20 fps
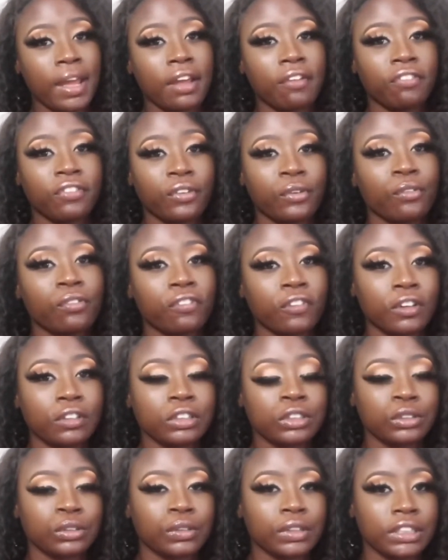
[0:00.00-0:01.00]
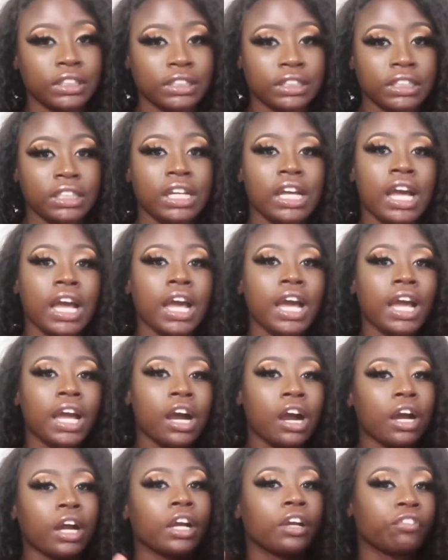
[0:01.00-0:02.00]
If you from Georgia
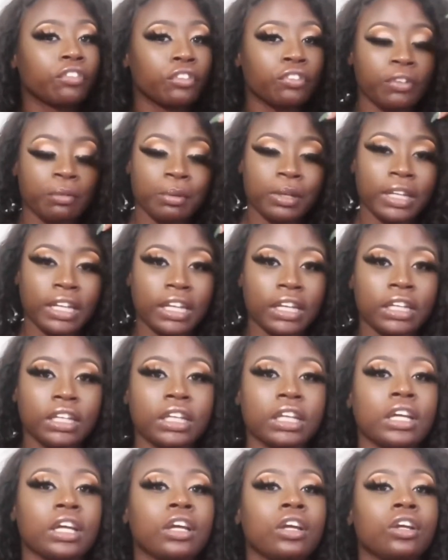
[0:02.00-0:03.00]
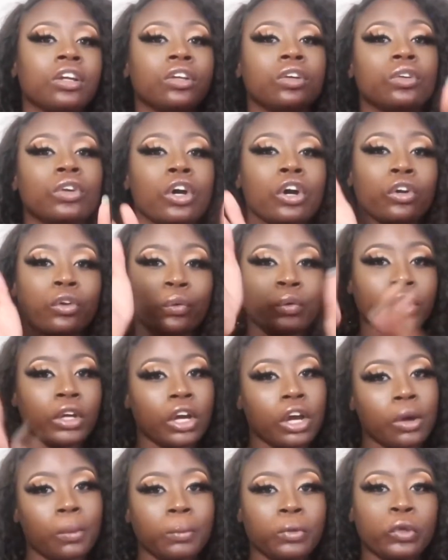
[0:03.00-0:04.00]
or if you from Atlanta, you know you
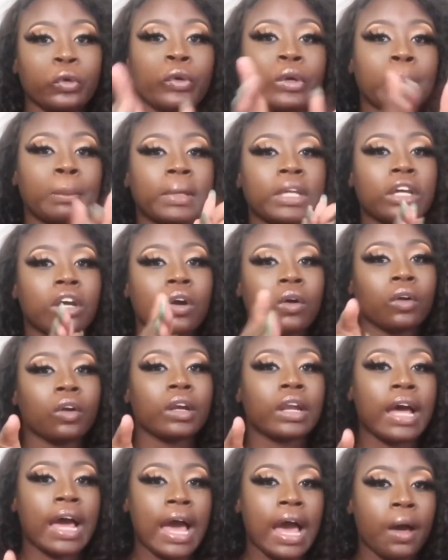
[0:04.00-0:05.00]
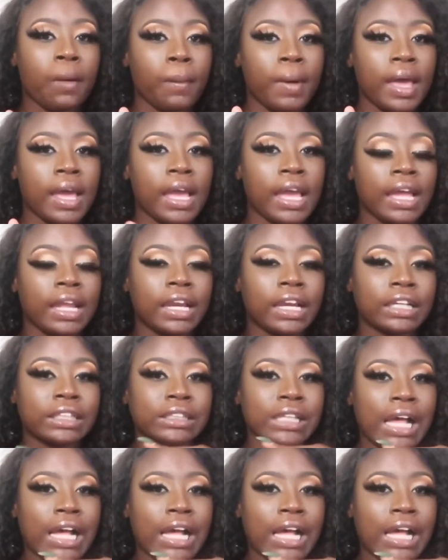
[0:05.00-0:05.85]
can be going on the highway and it's